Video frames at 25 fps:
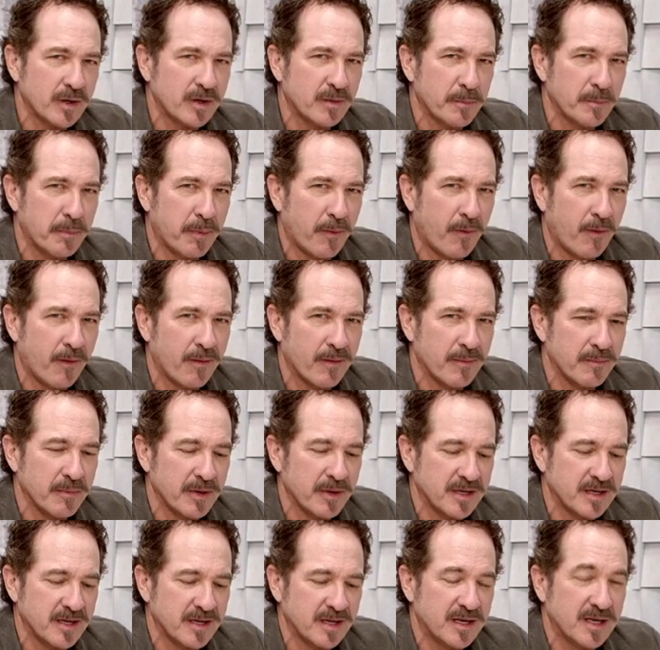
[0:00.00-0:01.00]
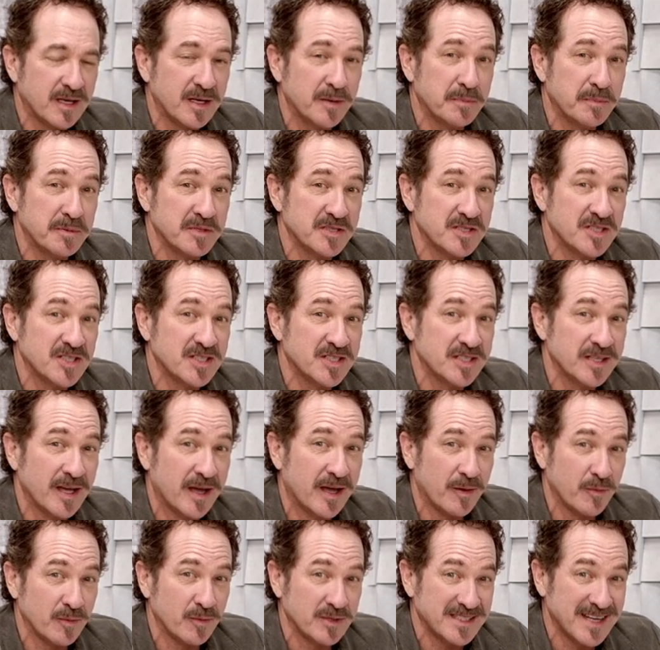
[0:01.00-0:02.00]
compartment to keep his
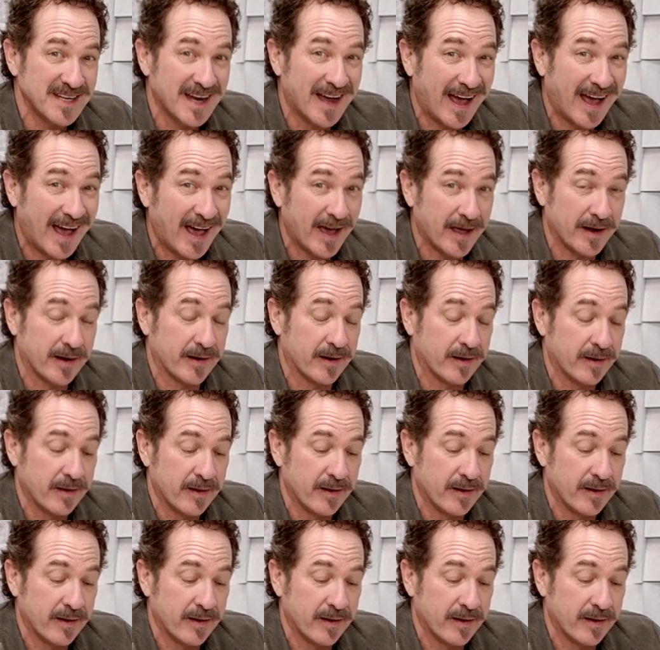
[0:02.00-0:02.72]
sandwich hot